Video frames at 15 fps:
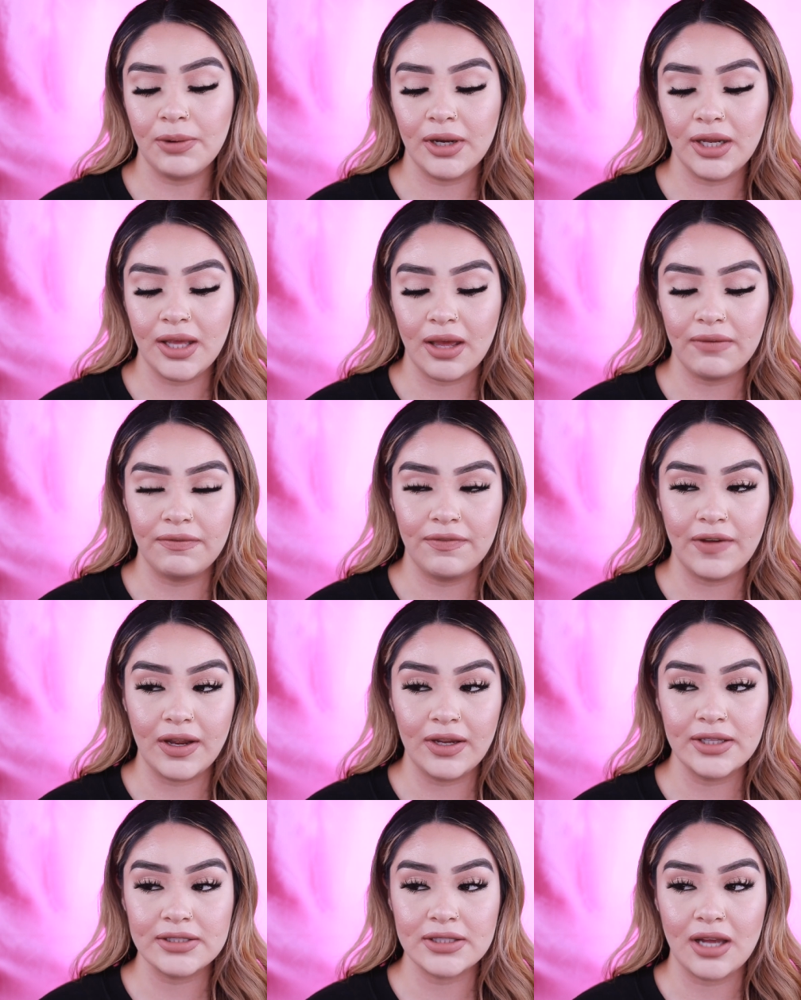pretty,
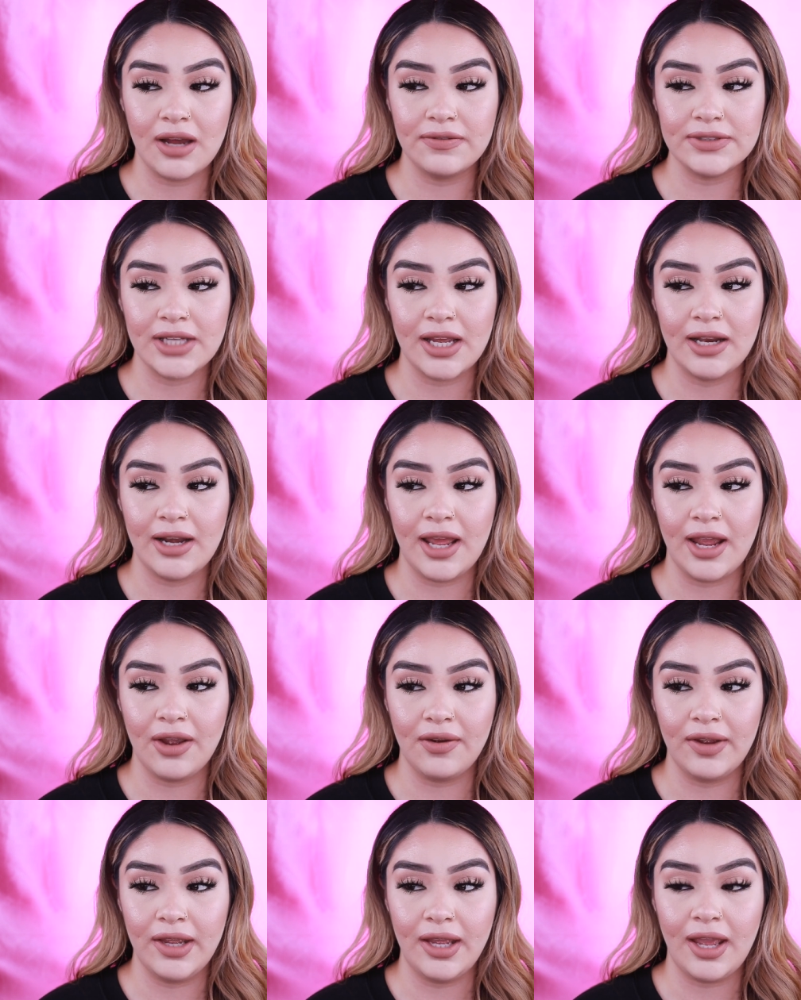very soft and
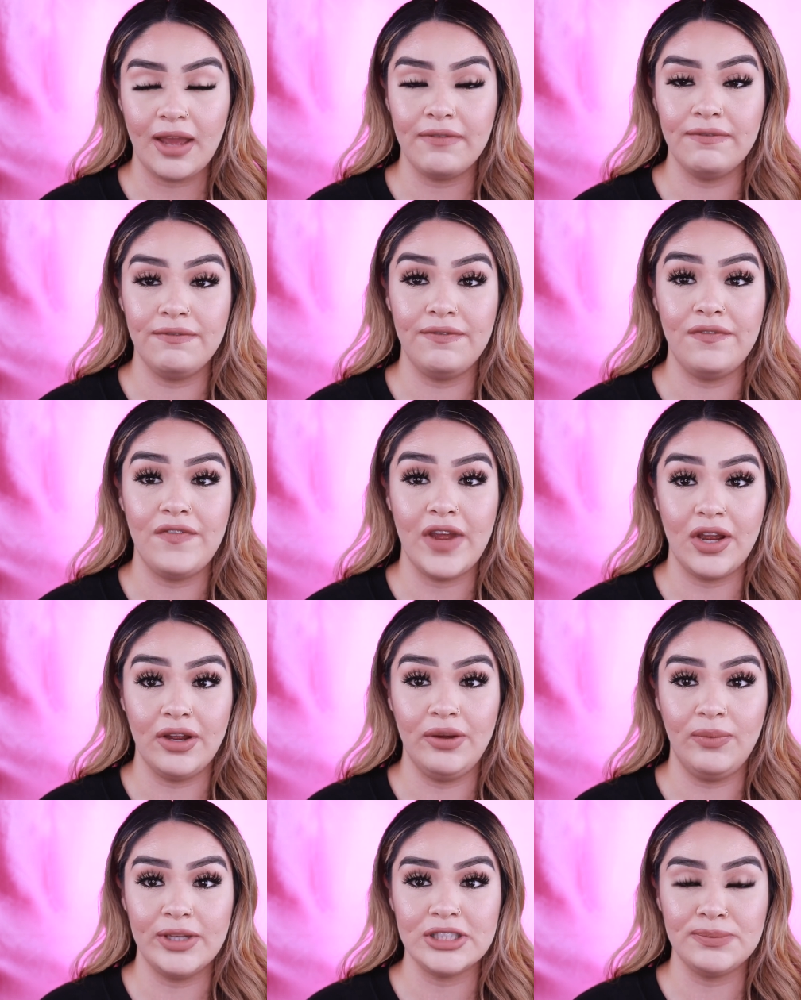airy and
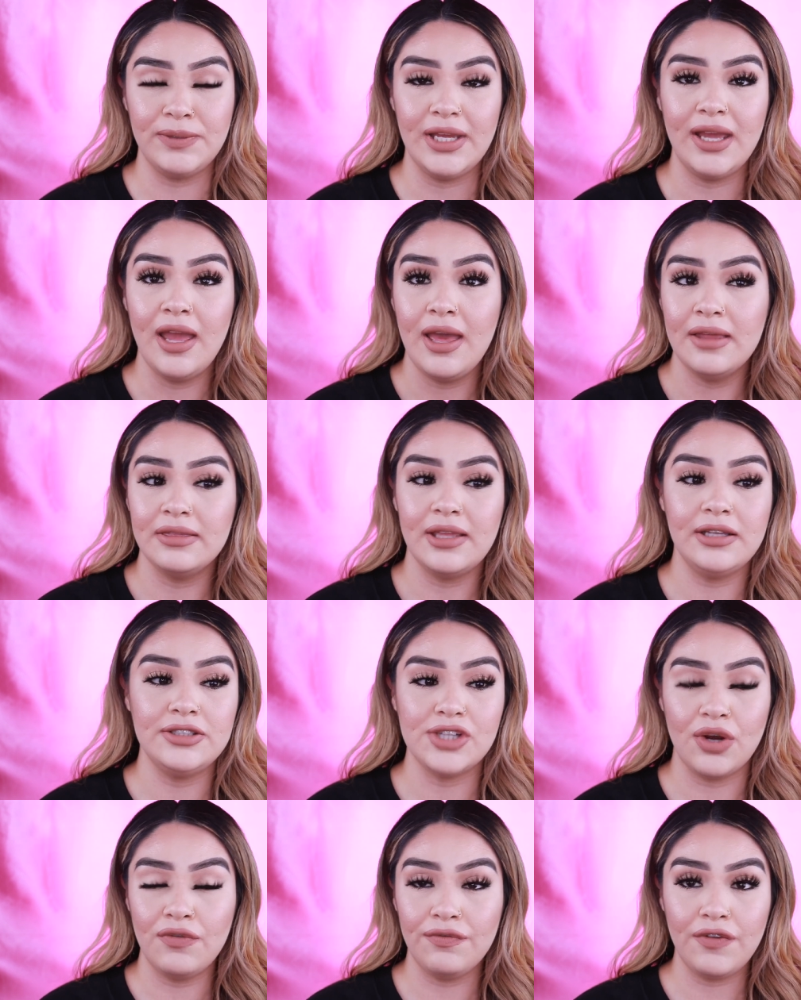very wispy. They
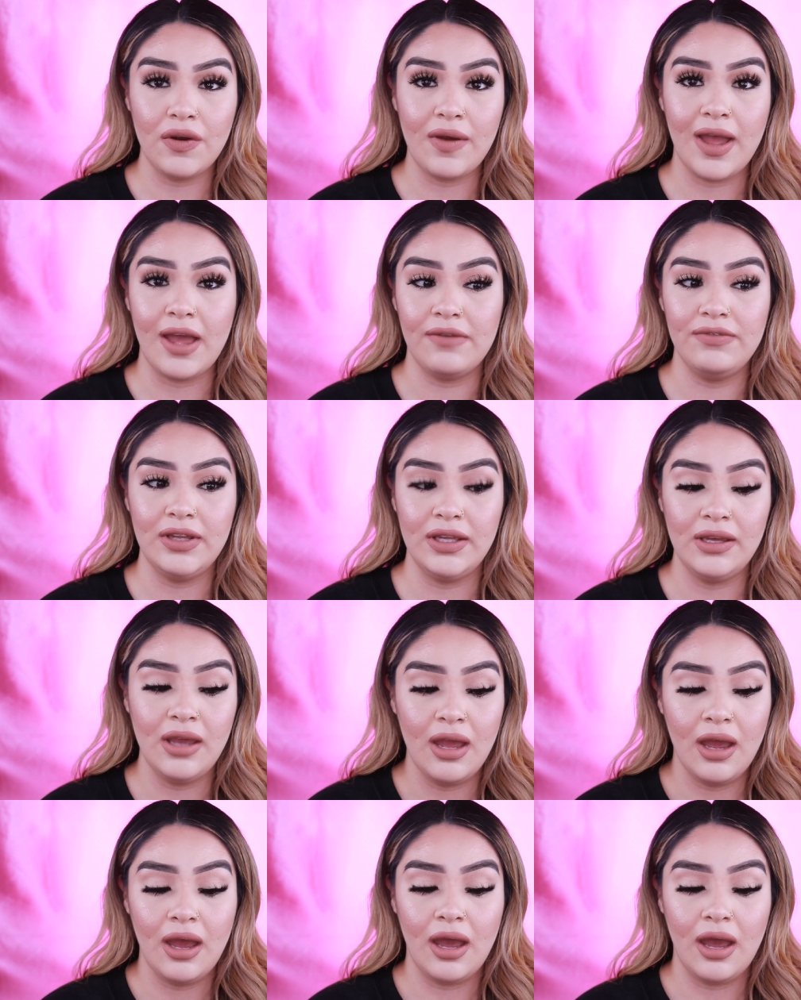don't feel heavy.